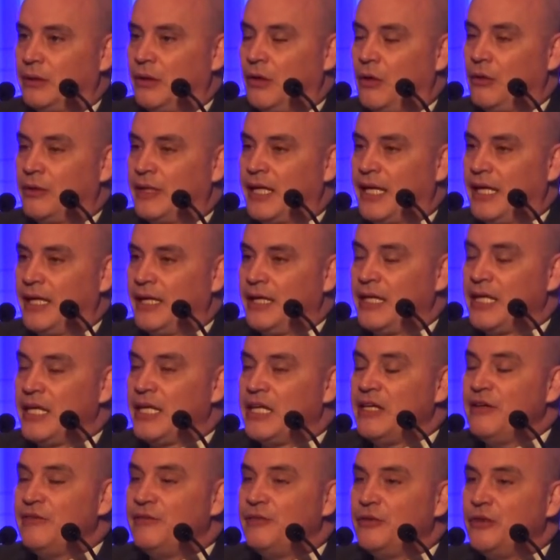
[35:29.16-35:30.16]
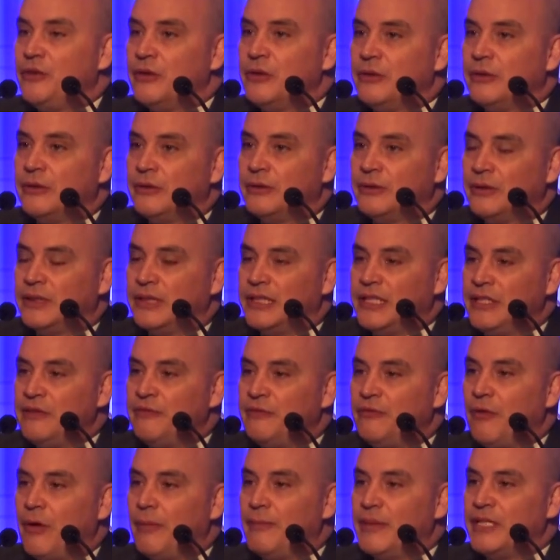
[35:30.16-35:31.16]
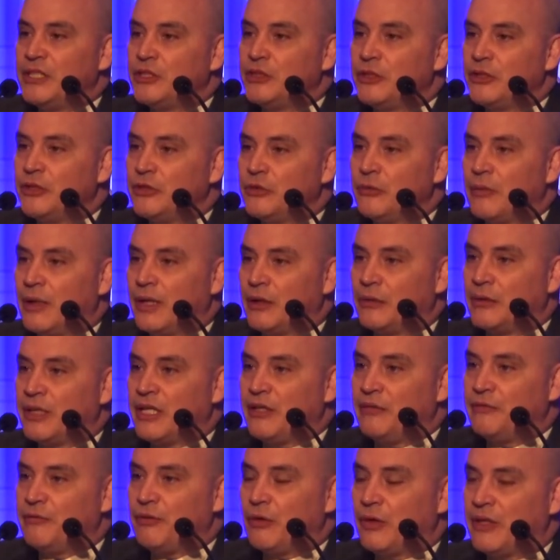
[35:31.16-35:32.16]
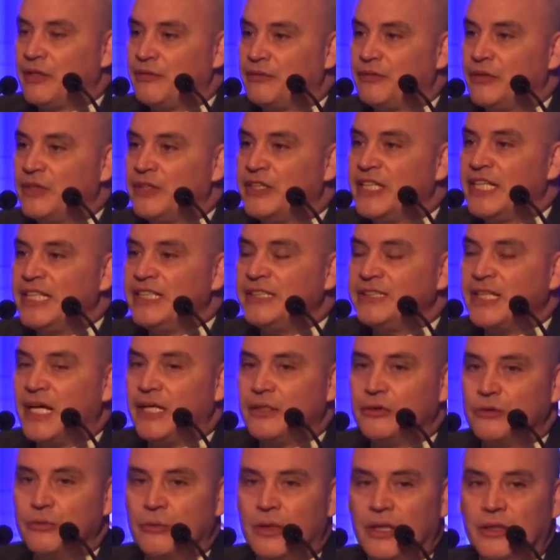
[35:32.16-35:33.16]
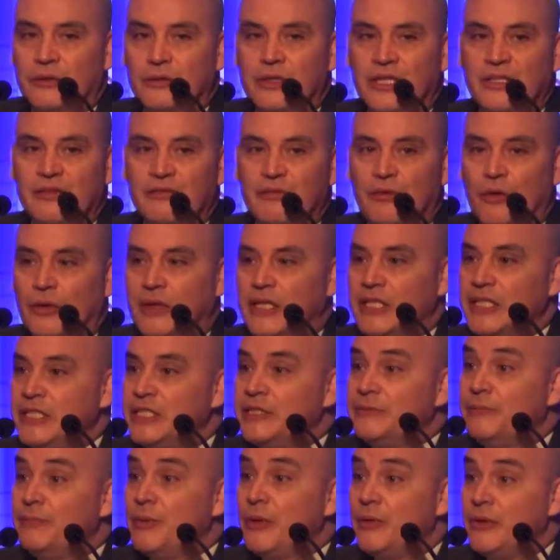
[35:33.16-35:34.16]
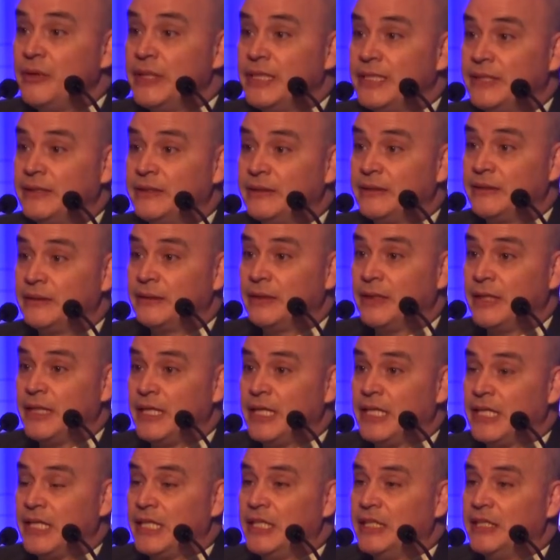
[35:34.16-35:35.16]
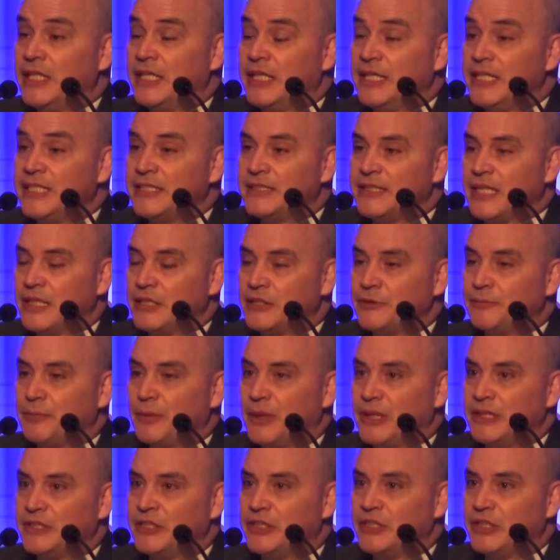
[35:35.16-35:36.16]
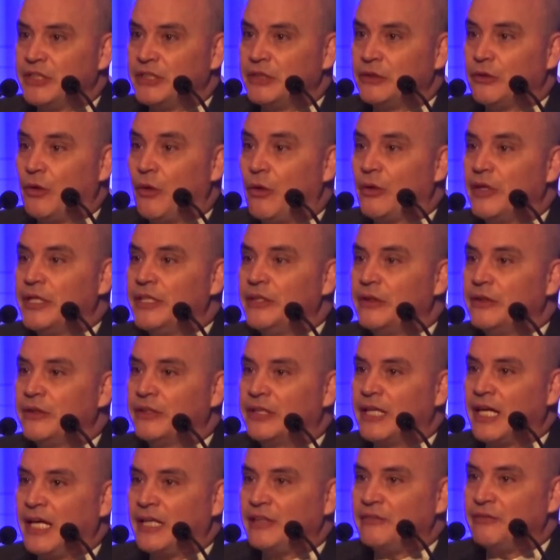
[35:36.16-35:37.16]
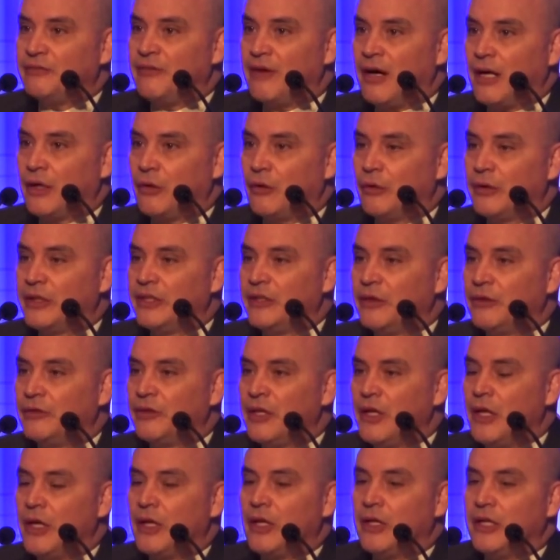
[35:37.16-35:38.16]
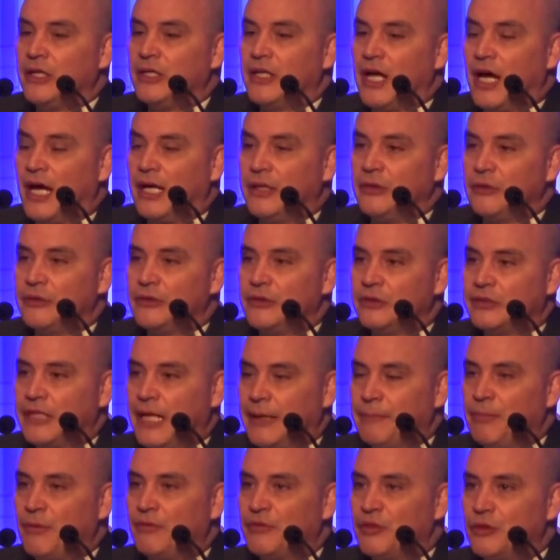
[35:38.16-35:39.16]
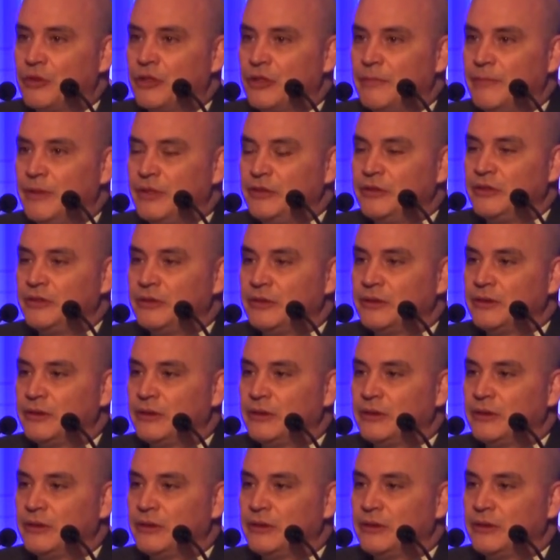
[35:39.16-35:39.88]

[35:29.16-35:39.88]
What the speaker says: okay, if the information you are looking for, if the data you are looking for is buried in an Excel spreadsheet or in a CAD file or in another type of document,